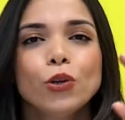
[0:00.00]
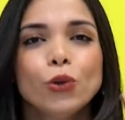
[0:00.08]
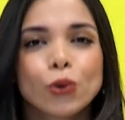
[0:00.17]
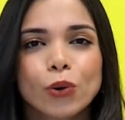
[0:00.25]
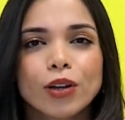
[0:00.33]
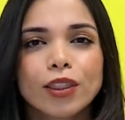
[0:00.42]

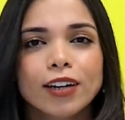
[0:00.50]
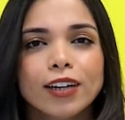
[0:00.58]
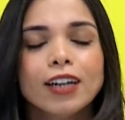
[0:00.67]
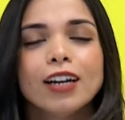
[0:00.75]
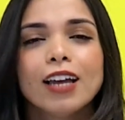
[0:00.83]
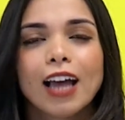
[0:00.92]
You go
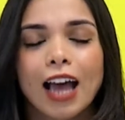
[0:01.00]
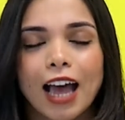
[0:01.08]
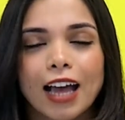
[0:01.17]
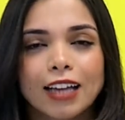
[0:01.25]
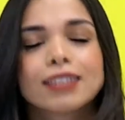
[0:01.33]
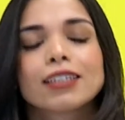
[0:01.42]
there
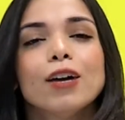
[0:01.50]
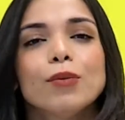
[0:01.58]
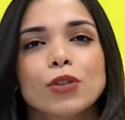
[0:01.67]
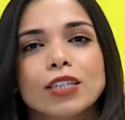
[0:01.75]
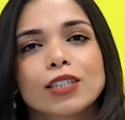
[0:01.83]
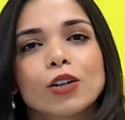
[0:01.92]
and
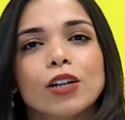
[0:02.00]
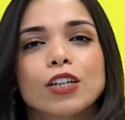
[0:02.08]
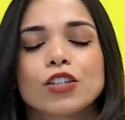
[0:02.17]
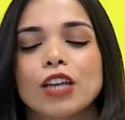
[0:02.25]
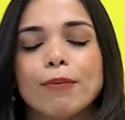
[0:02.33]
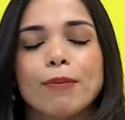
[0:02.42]
come to the
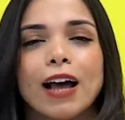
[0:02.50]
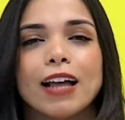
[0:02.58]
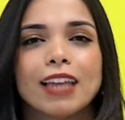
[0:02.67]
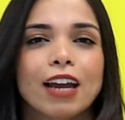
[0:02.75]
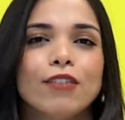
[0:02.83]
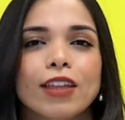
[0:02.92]
scholarship
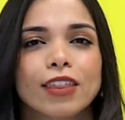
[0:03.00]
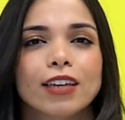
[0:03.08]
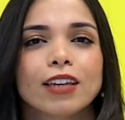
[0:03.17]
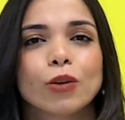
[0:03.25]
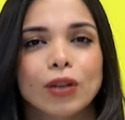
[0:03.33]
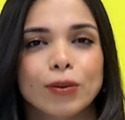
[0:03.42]
and
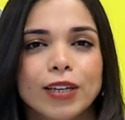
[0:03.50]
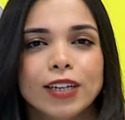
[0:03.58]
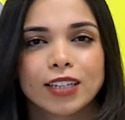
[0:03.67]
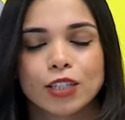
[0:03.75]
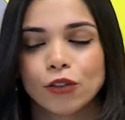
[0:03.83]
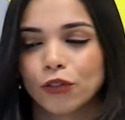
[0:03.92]
everything will
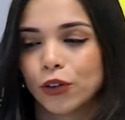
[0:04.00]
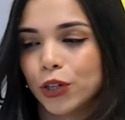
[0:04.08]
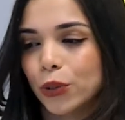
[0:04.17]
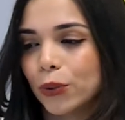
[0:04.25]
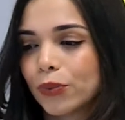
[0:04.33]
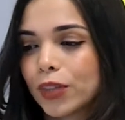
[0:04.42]
be ready
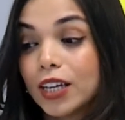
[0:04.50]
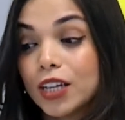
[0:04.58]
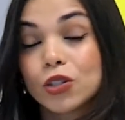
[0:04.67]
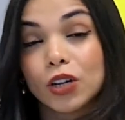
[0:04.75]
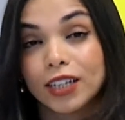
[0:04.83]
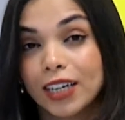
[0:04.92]
for you.
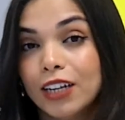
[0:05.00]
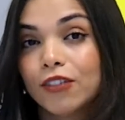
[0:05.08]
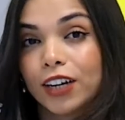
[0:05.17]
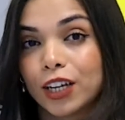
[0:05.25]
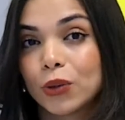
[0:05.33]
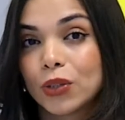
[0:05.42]
So a
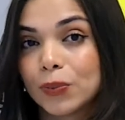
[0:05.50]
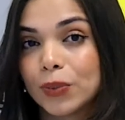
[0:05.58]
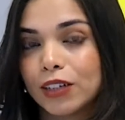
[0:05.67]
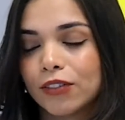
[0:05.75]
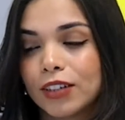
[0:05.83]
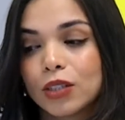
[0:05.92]
really very good
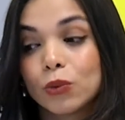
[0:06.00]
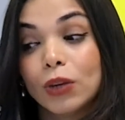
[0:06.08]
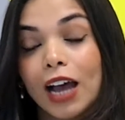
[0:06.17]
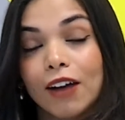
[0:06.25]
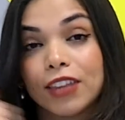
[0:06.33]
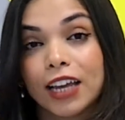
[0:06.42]
benefit.
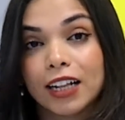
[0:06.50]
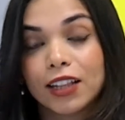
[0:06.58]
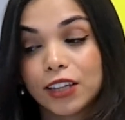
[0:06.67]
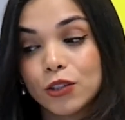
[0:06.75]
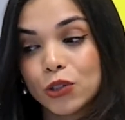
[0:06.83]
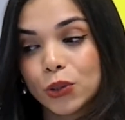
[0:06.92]
We have the
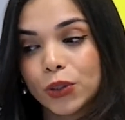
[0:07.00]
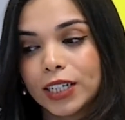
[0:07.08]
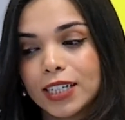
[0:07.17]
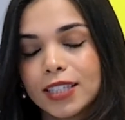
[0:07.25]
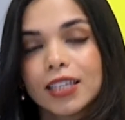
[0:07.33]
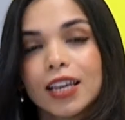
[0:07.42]
health
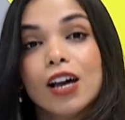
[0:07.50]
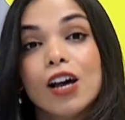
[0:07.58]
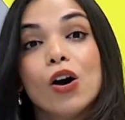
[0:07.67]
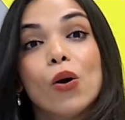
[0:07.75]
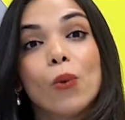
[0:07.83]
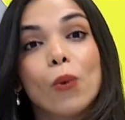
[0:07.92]
insurance,
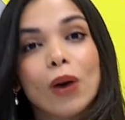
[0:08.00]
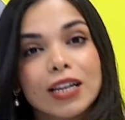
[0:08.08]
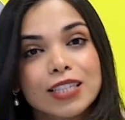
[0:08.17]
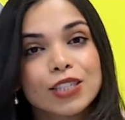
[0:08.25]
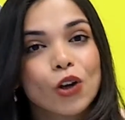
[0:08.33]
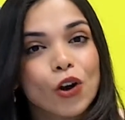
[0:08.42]

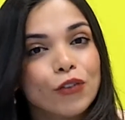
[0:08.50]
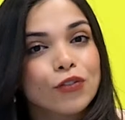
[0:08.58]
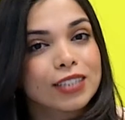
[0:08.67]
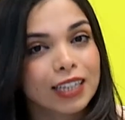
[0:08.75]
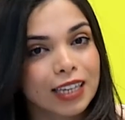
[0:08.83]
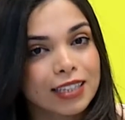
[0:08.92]

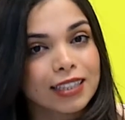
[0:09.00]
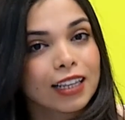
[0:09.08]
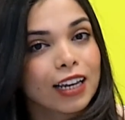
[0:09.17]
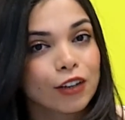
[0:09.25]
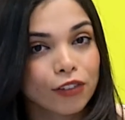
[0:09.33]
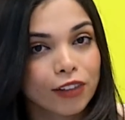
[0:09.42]
once-off ticket,
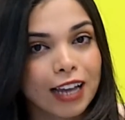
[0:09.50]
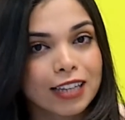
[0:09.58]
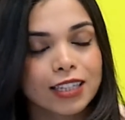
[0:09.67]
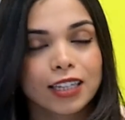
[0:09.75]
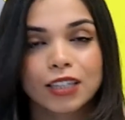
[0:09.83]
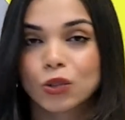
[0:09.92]
like
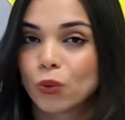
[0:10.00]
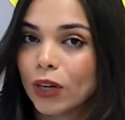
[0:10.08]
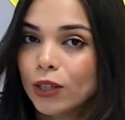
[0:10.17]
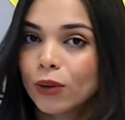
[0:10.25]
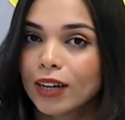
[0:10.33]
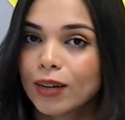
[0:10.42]
flight ticket
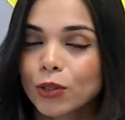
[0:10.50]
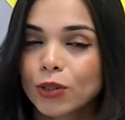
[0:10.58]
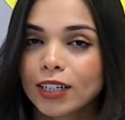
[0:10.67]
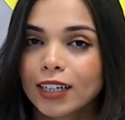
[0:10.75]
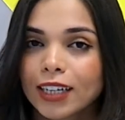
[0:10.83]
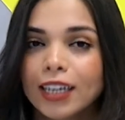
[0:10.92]
when you come
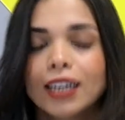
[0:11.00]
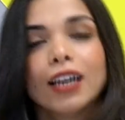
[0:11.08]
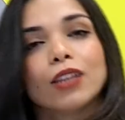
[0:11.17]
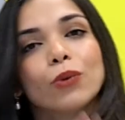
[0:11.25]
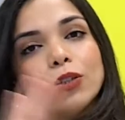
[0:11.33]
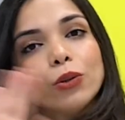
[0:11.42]
to Turkey,
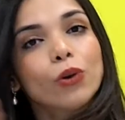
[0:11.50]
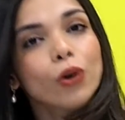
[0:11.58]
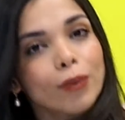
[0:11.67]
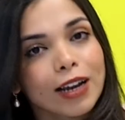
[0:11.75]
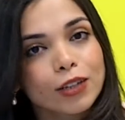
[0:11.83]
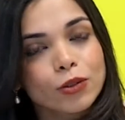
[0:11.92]
and when you
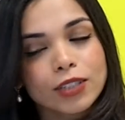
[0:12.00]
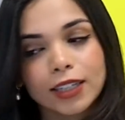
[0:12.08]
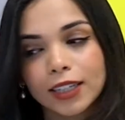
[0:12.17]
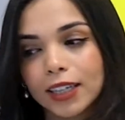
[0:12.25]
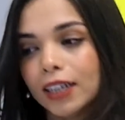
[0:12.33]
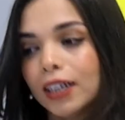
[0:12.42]
go back to
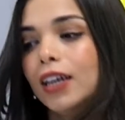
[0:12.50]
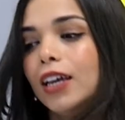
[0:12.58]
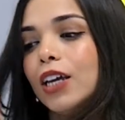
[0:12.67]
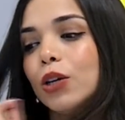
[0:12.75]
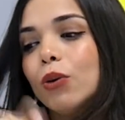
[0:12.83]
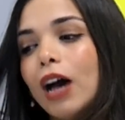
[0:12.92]
Turkey,
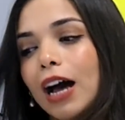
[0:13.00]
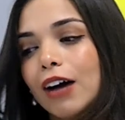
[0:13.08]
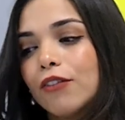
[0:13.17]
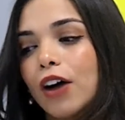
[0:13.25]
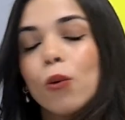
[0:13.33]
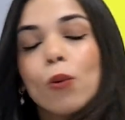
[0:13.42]
you
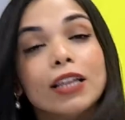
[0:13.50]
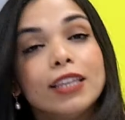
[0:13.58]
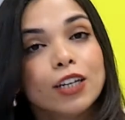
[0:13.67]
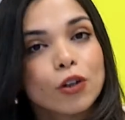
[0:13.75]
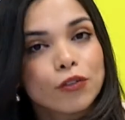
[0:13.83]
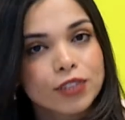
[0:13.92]
have a
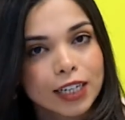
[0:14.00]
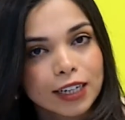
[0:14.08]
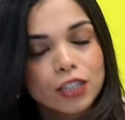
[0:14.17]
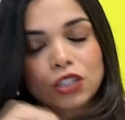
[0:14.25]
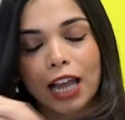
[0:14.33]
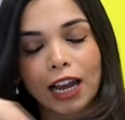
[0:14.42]
1 year of
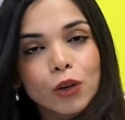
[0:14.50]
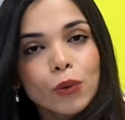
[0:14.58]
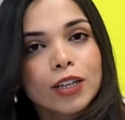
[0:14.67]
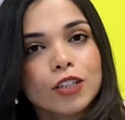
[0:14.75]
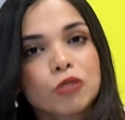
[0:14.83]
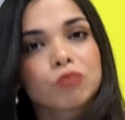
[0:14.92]
Turkish
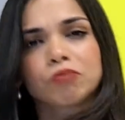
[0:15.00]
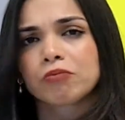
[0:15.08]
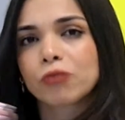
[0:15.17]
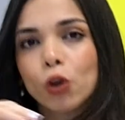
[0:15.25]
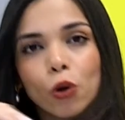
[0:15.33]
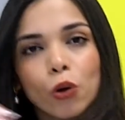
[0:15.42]
language,
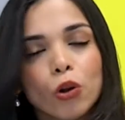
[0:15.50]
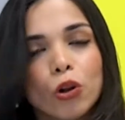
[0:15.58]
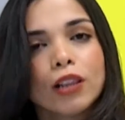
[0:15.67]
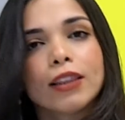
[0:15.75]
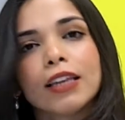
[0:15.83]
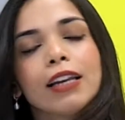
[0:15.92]

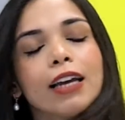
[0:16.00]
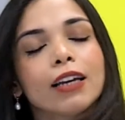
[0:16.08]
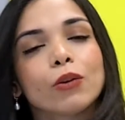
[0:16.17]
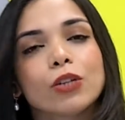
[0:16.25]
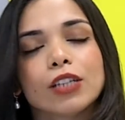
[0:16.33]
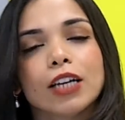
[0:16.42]
all the
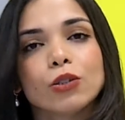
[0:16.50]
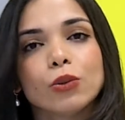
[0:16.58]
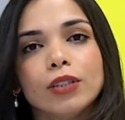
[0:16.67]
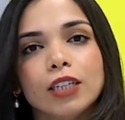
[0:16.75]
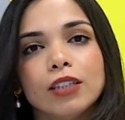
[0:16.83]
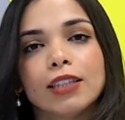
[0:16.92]
language that
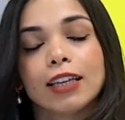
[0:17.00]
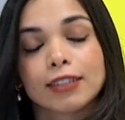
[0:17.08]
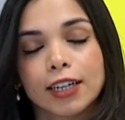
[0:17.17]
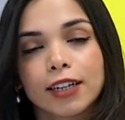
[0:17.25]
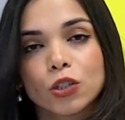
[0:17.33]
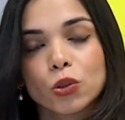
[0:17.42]
you need,
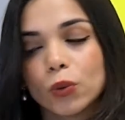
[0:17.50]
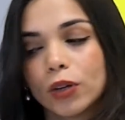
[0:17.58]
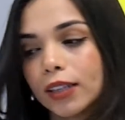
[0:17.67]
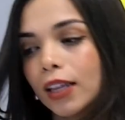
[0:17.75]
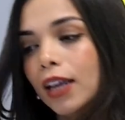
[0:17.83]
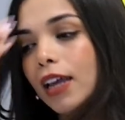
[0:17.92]
the Turkish
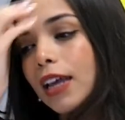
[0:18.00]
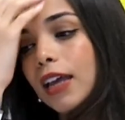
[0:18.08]
one.